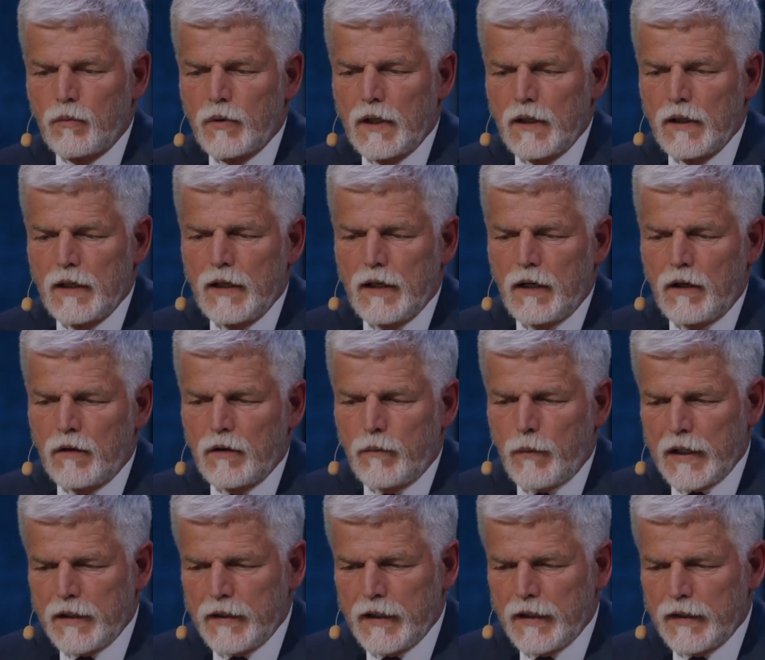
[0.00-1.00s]
Well, uh, on the
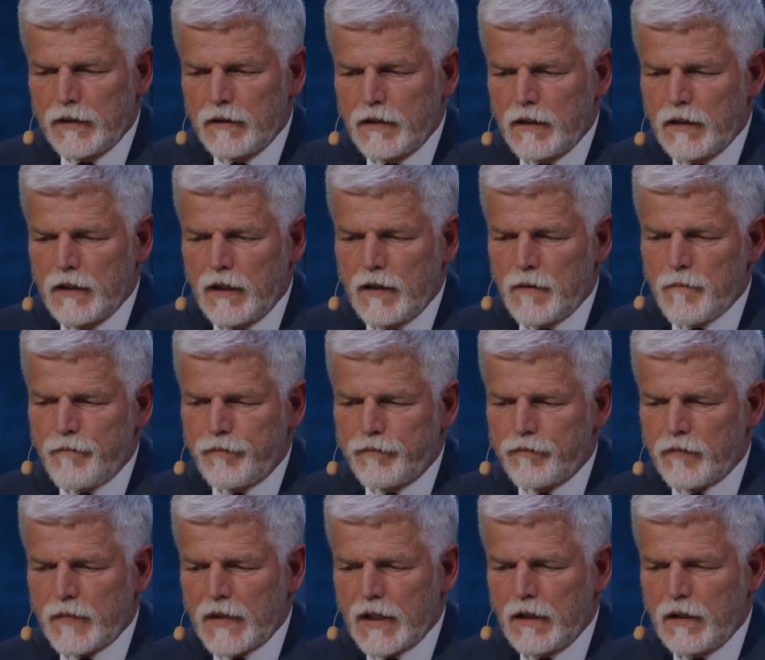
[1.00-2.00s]
one hand, uh,
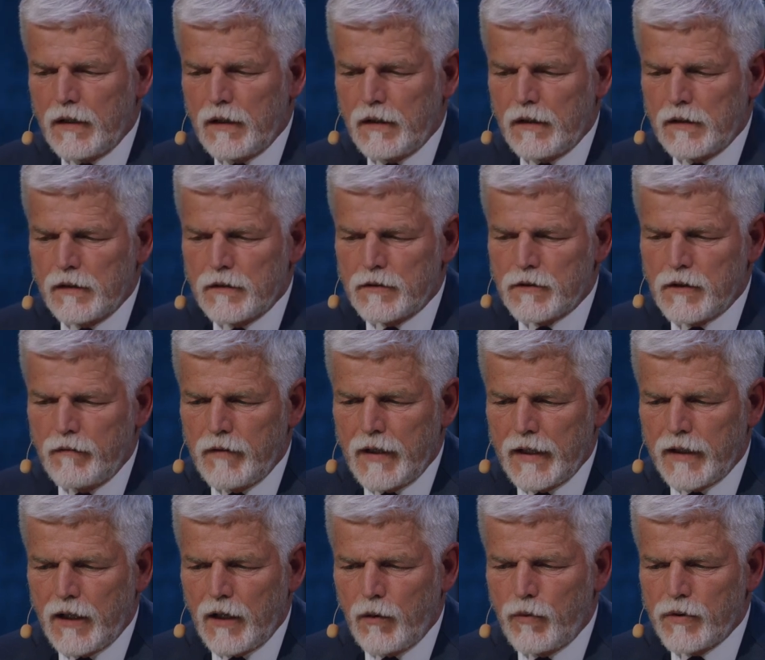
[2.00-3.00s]
uh,
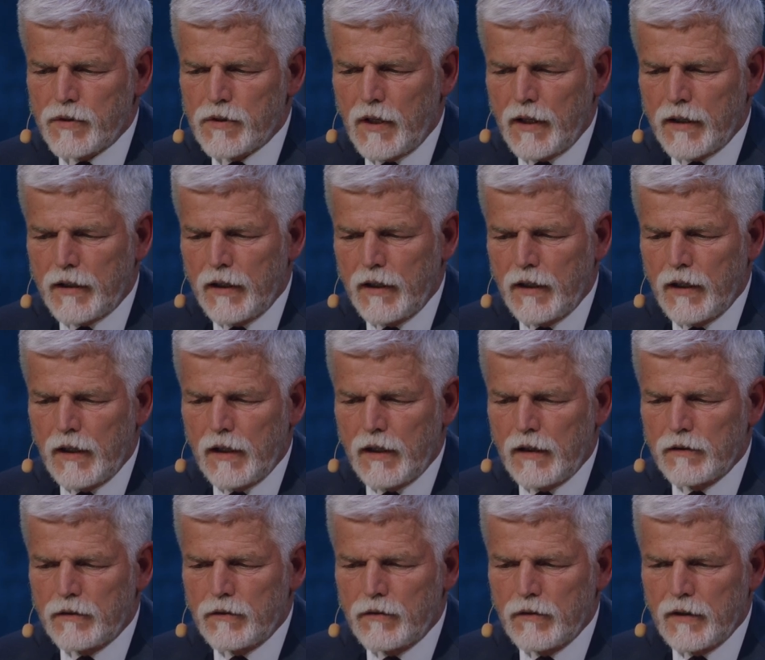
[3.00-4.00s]
Slovakia was lucky
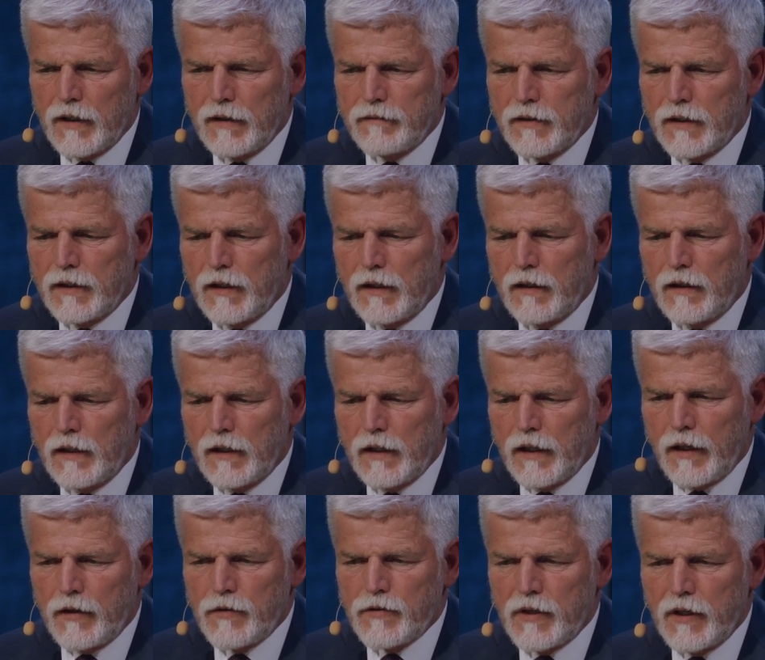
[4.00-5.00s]
uh, to have an
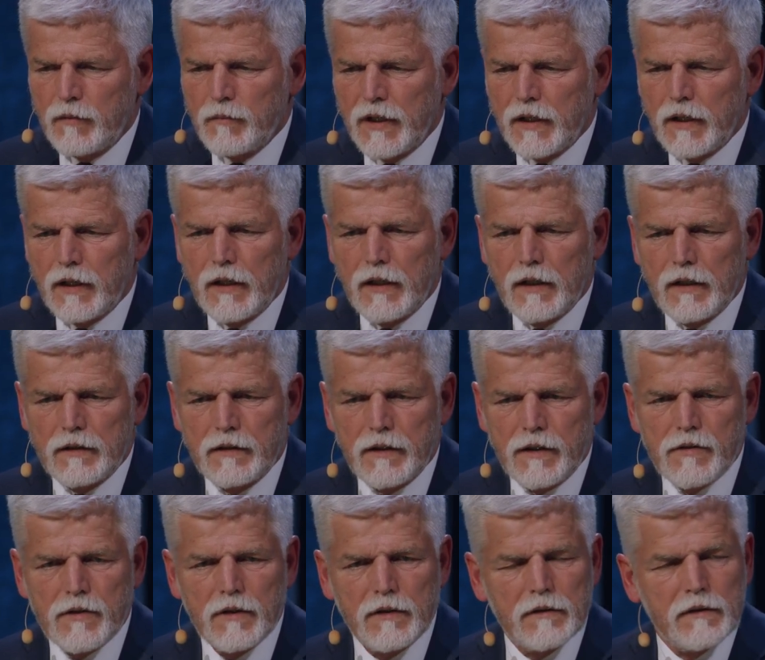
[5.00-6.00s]
extremely uh,
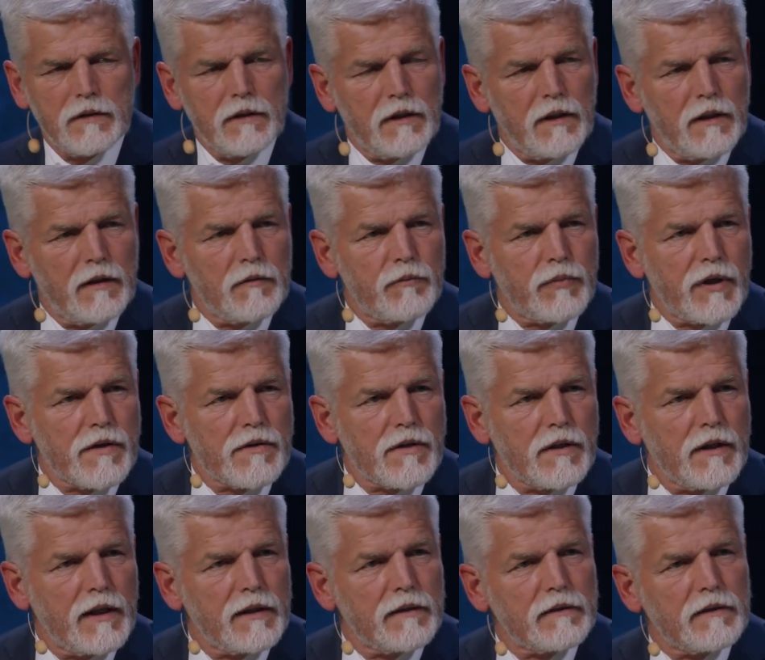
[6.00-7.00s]
decent uh,
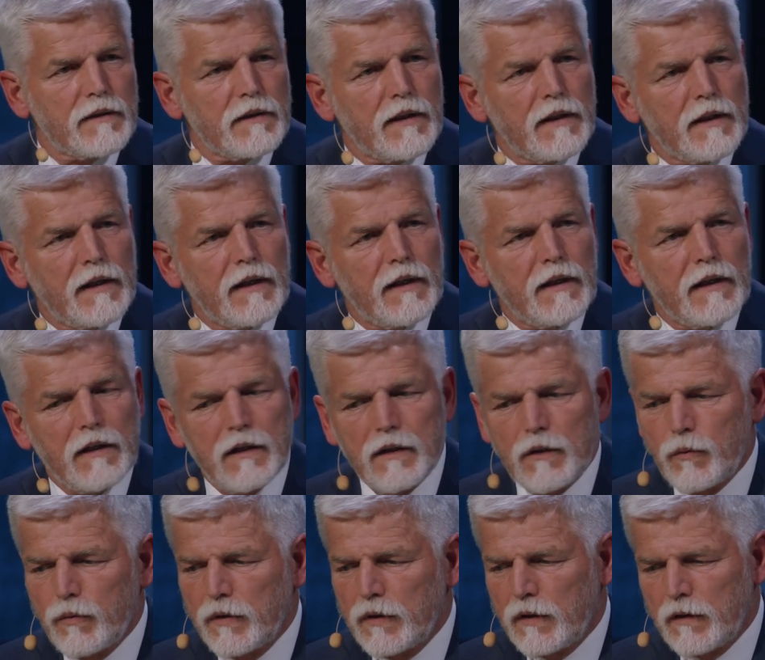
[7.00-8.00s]
president,
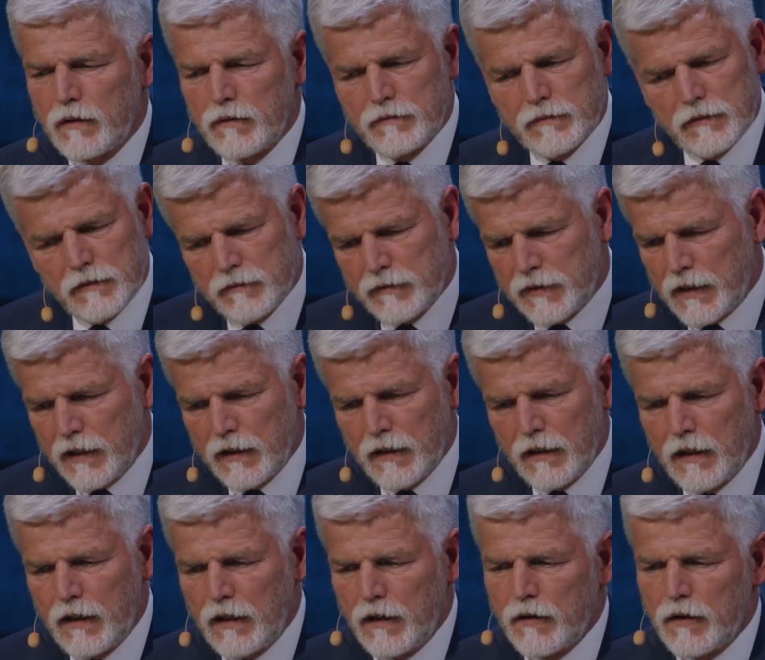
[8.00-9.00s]
very
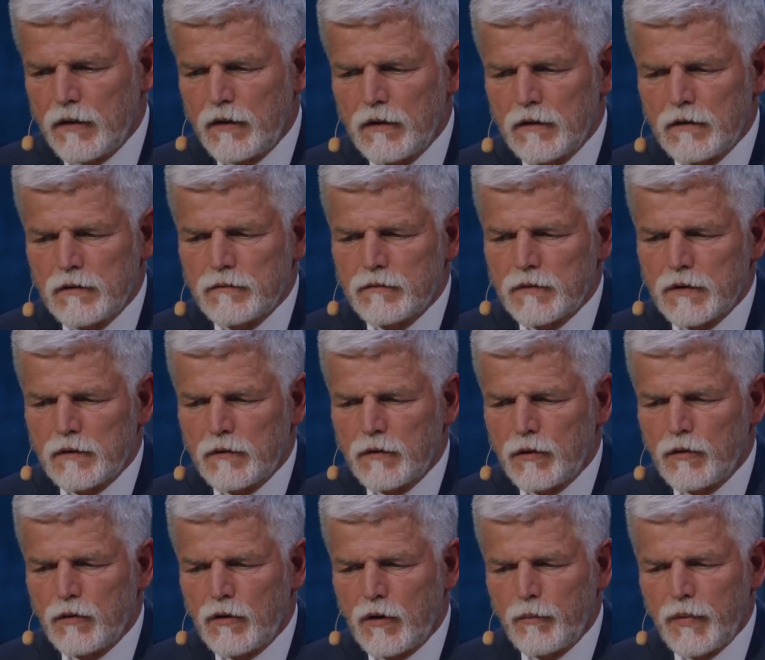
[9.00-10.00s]
you know,
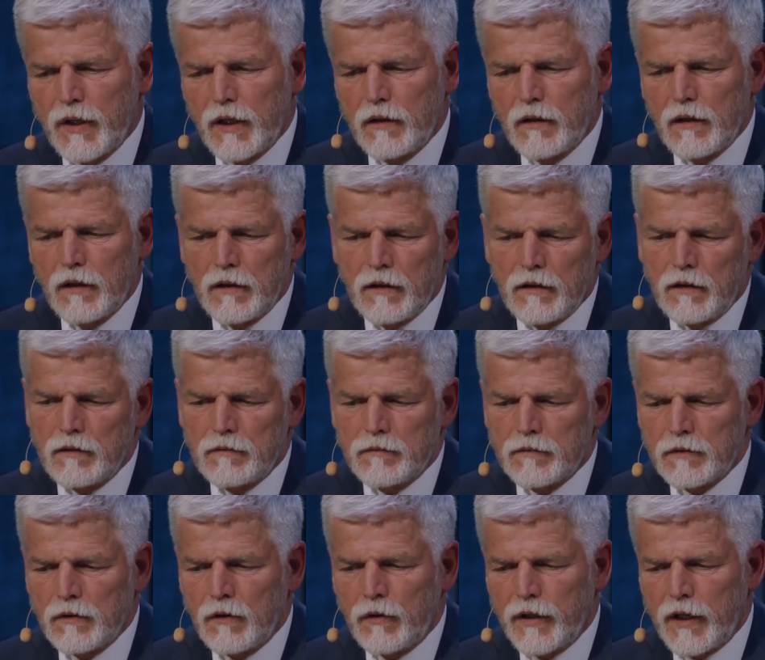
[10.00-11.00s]

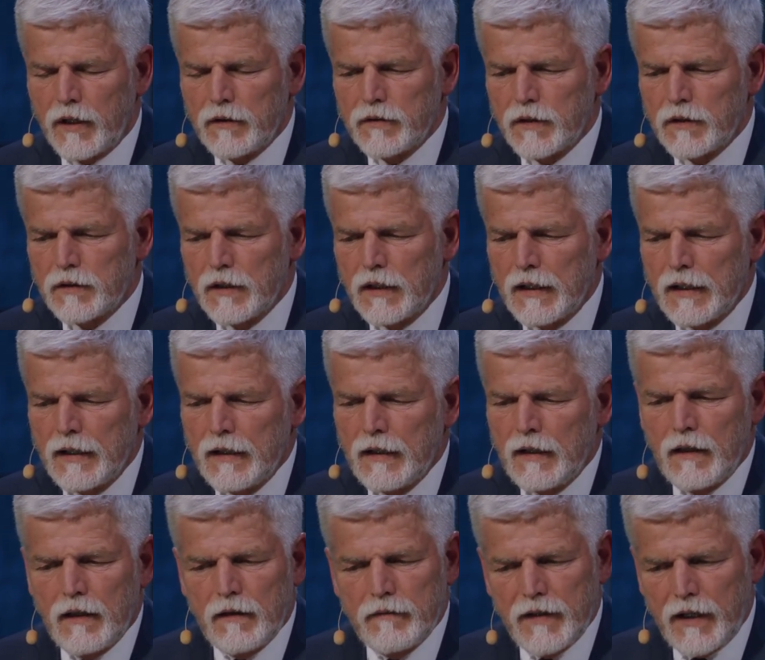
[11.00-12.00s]
European-oriented,
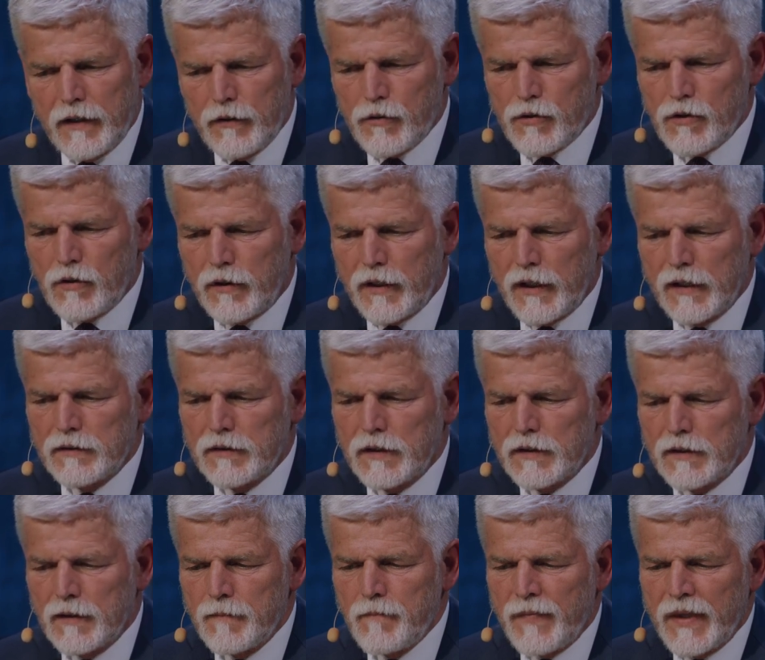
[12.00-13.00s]
um, values-oriented.